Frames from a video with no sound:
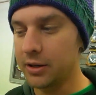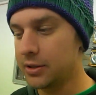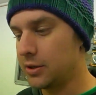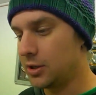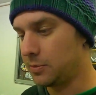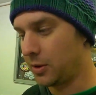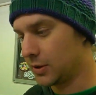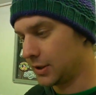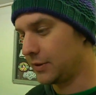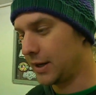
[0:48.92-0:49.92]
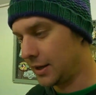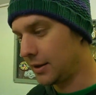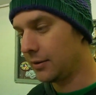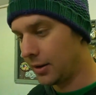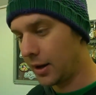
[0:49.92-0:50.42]
melted just because of
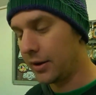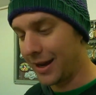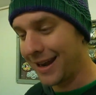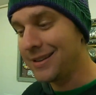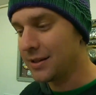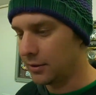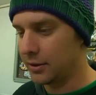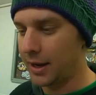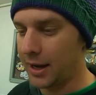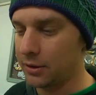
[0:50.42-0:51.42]
the heat on the